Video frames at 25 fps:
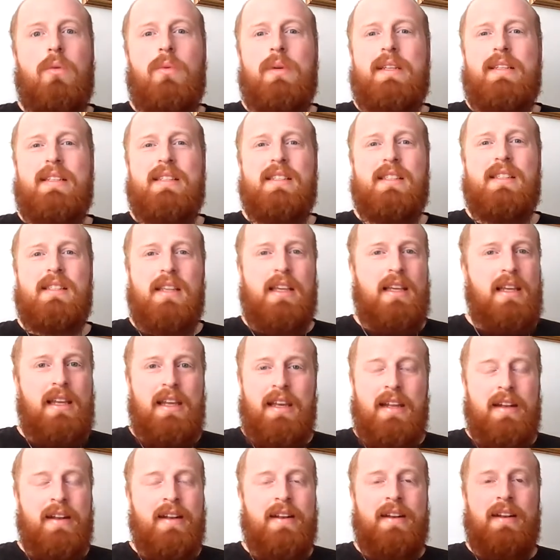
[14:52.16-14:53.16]
We
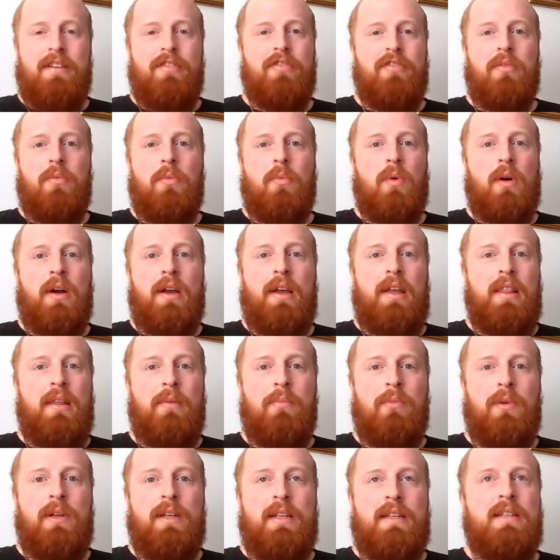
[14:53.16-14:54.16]
see in a different way
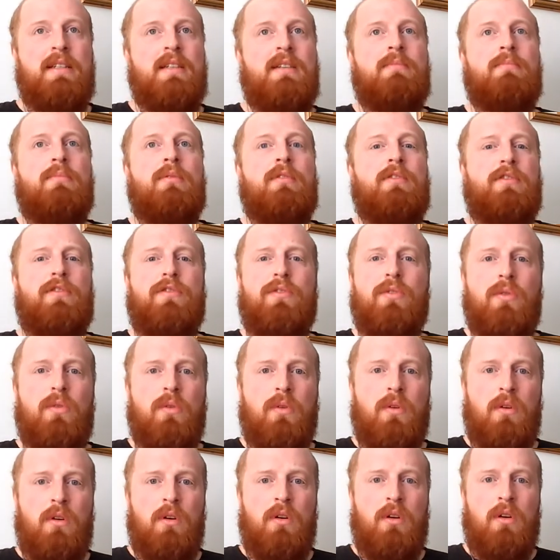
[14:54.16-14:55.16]
than we did
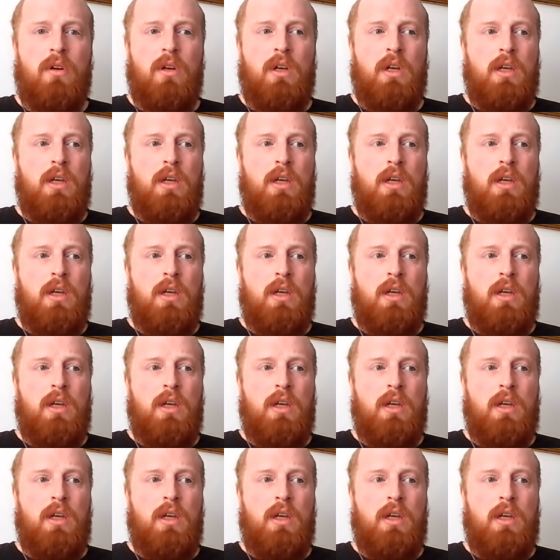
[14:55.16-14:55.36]
before.